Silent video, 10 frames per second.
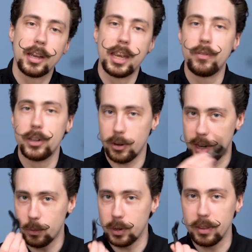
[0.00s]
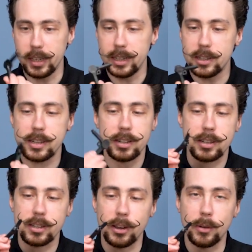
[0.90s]
if you don't have one of these.
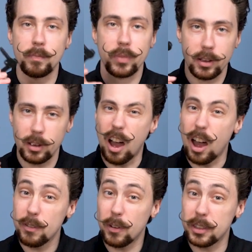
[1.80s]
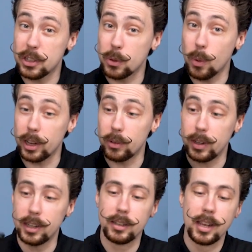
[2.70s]
So I find this is quite
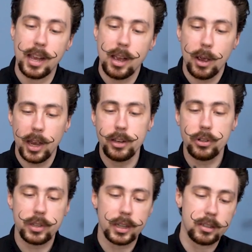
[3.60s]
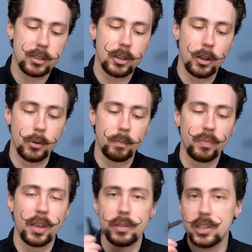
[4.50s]
convenient. Interesting to note,
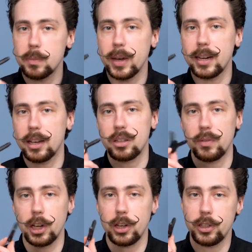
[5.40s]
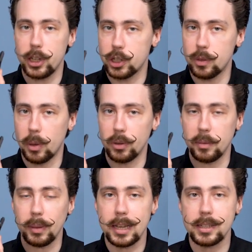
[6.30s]
this is made out of injection
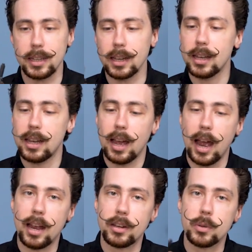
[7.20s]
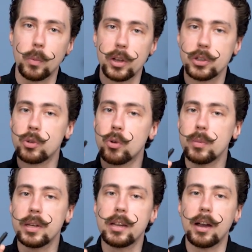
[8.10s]
molded plastic. And whilst
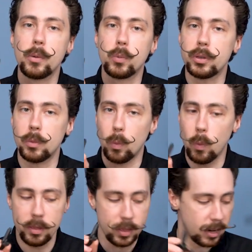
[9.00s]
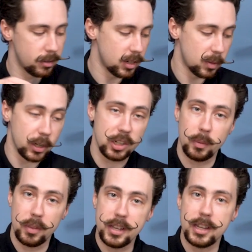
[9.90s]
normally I wouldn't want that, especially
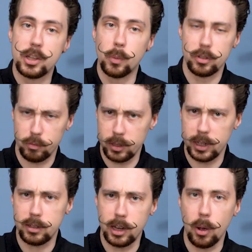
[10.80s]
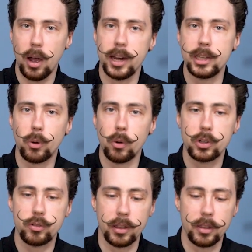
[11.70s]
with these, you want a really high torque
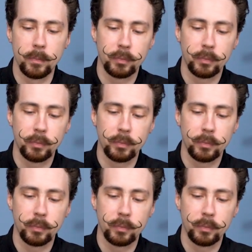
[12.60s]
strength,